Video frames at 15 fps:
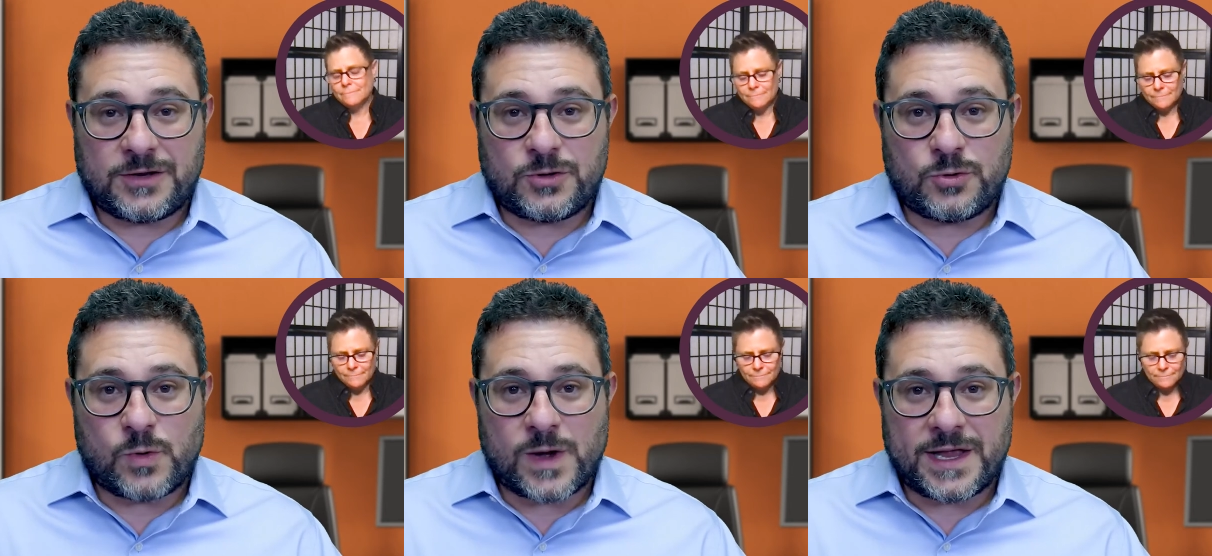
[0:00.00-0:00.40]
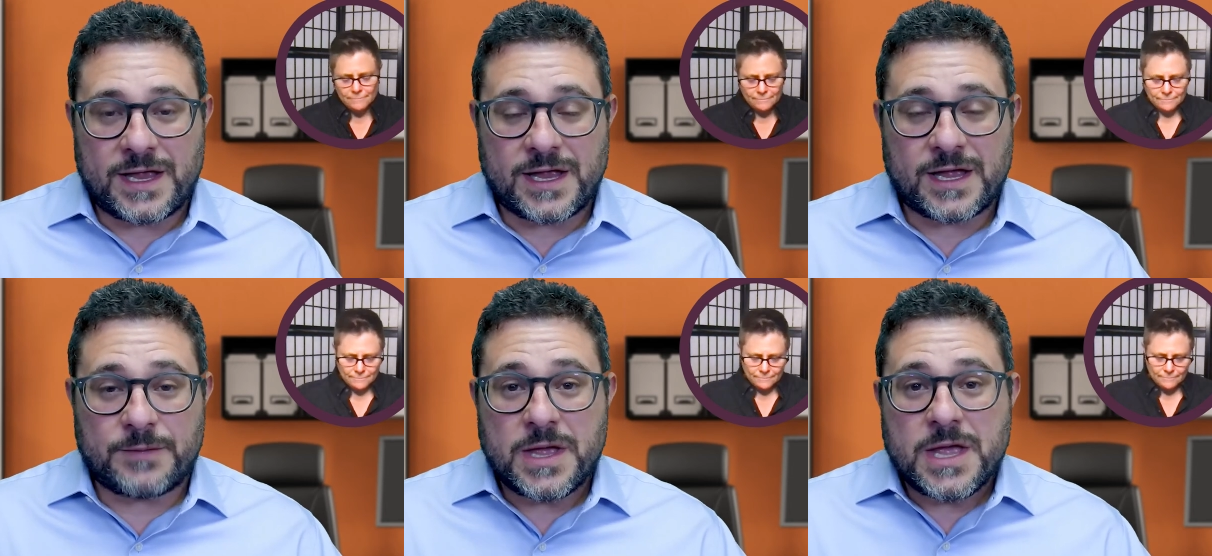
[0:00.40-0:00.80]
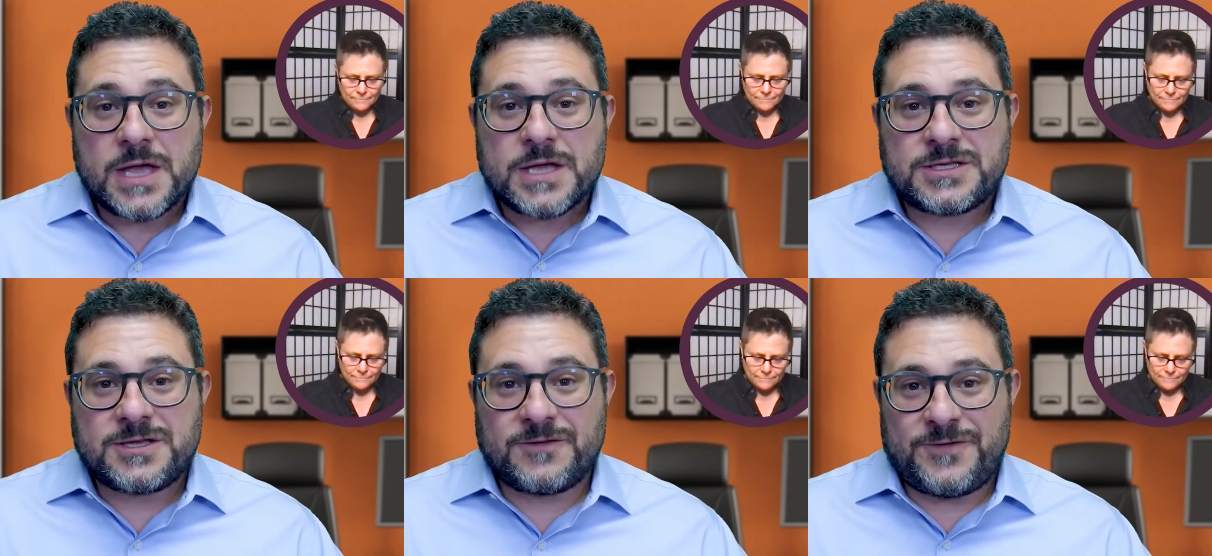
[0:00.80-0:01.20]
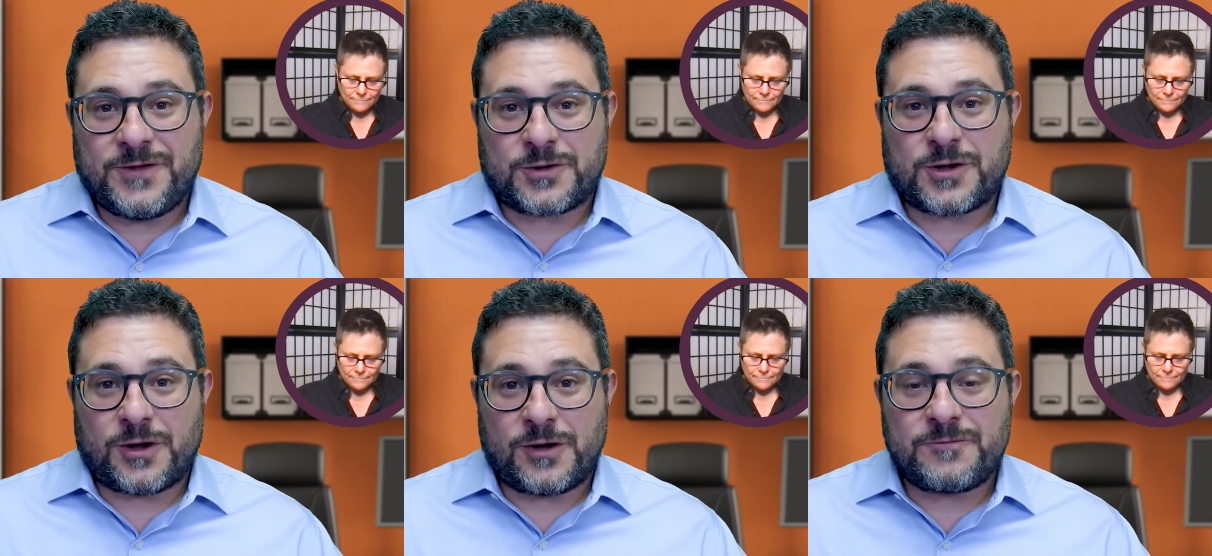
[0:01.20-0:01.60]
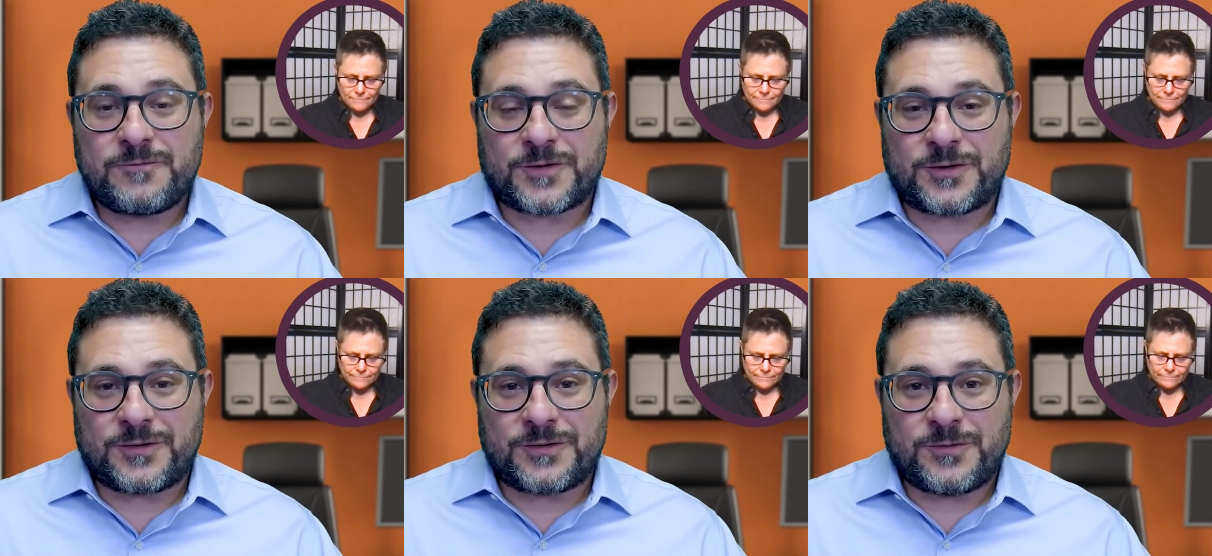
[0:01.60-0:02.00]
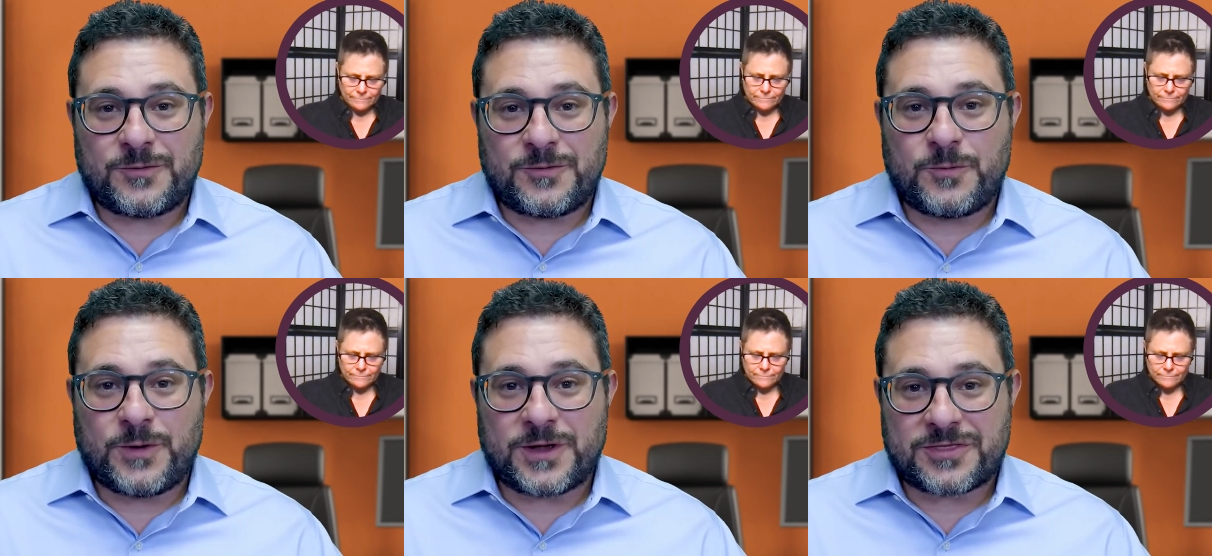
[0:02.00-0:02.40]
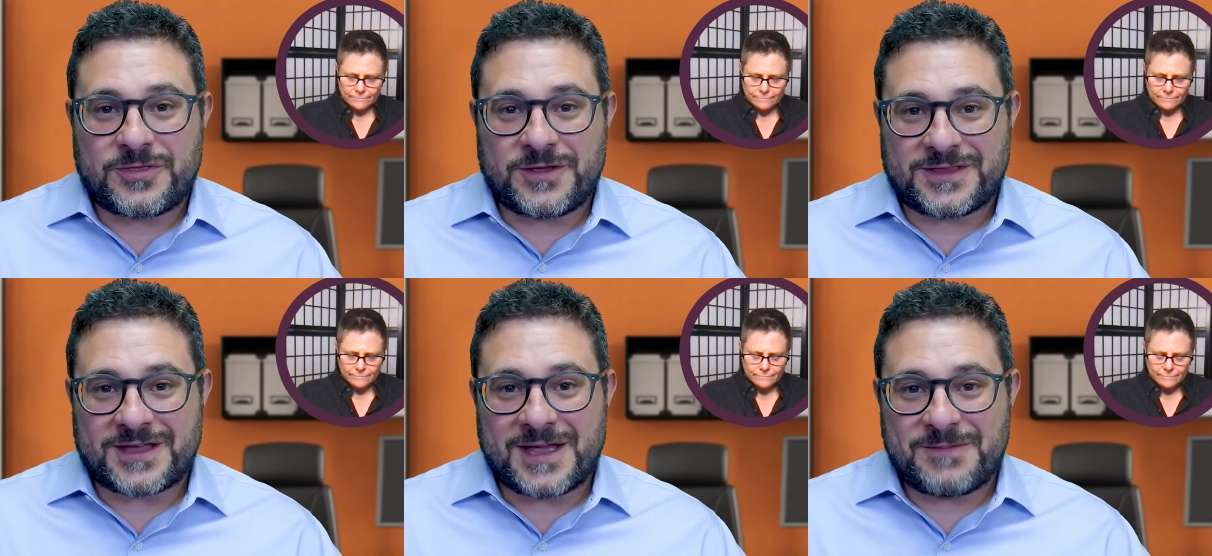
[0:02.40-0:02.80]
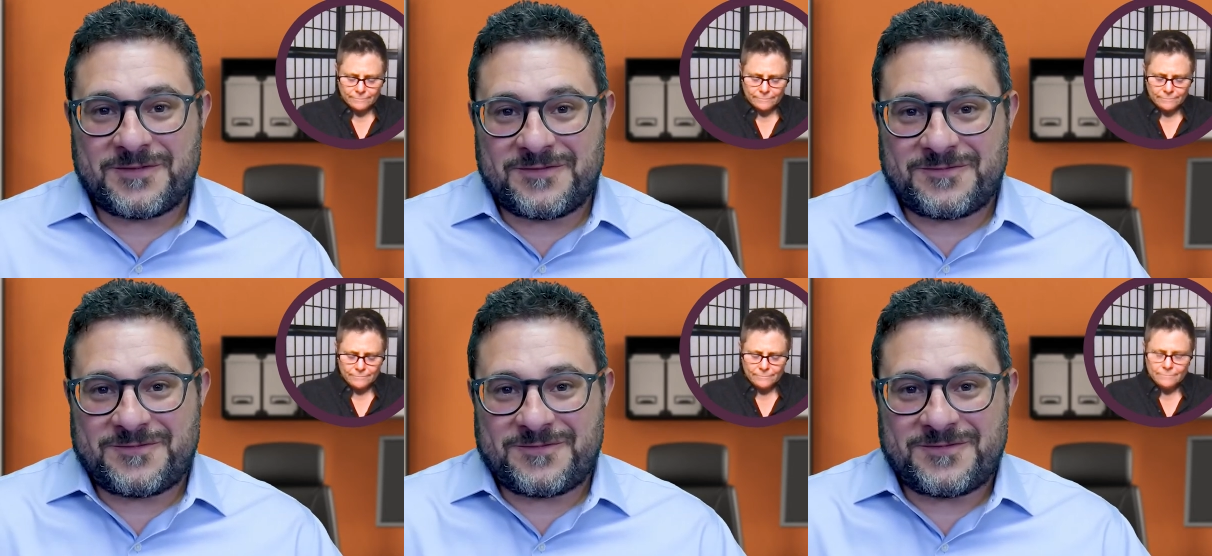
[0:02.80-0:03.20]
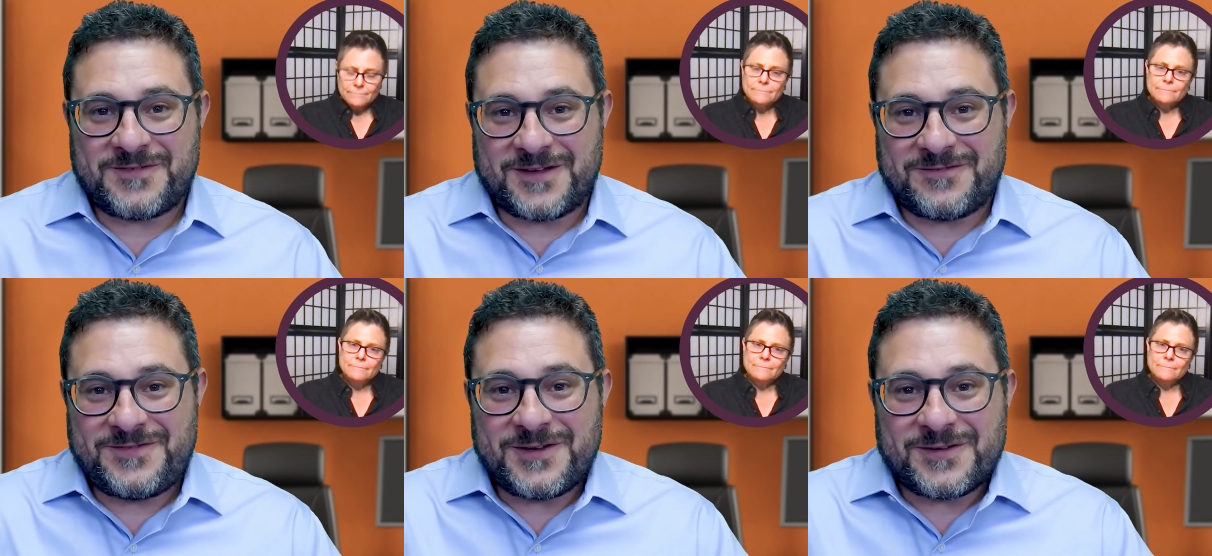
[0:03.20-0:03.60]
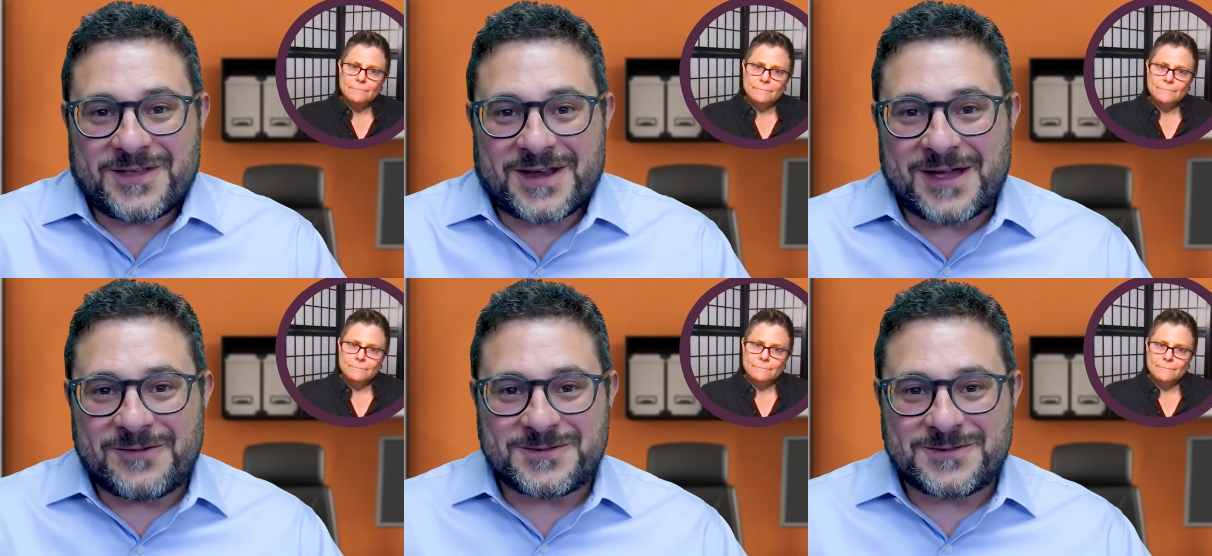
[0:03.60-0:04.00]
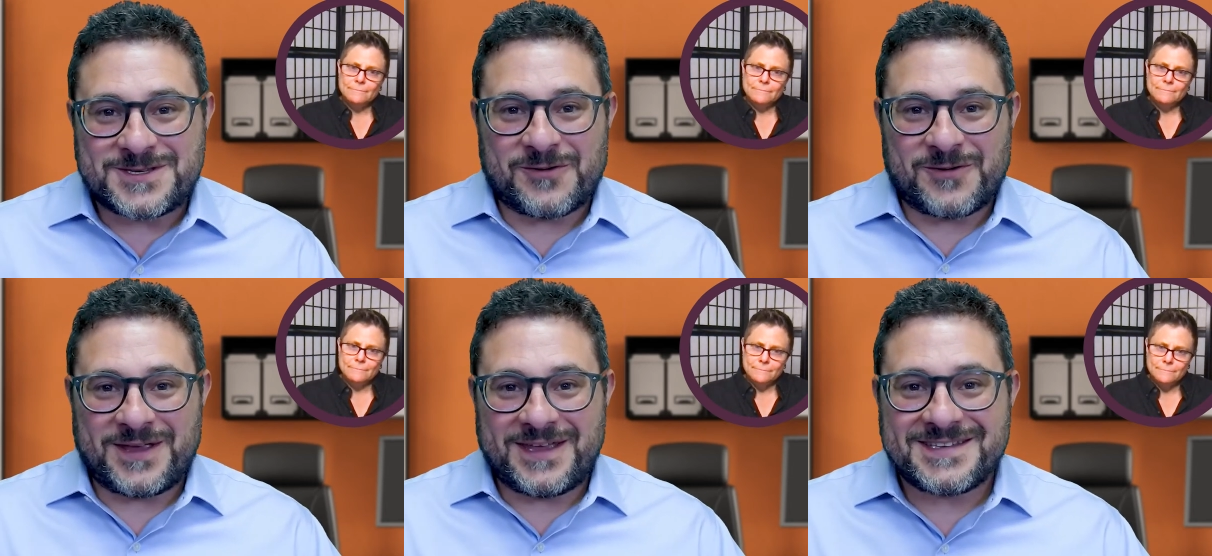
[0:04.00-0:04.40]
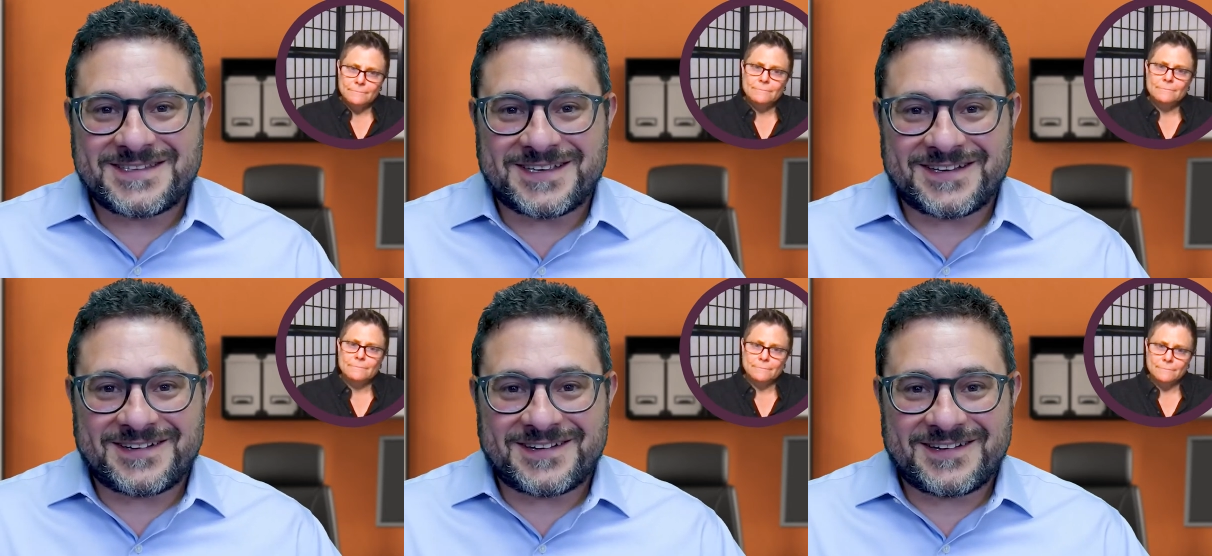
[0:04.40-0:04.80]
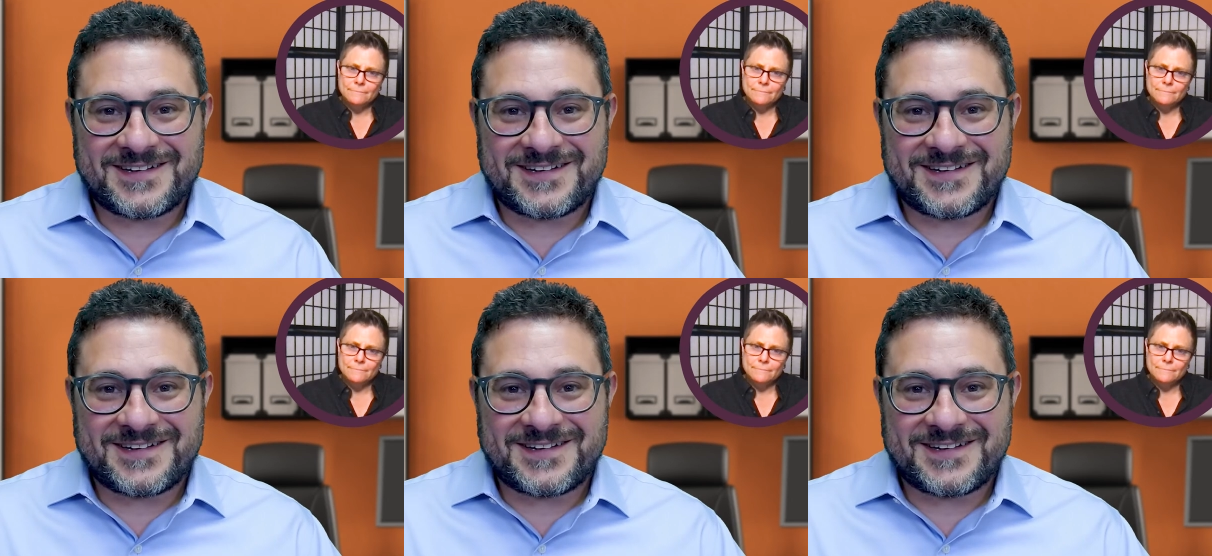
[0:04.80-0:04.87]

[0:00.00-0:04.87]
Speaker 1: and who i am to feel comfort with the type of, of field that i was going into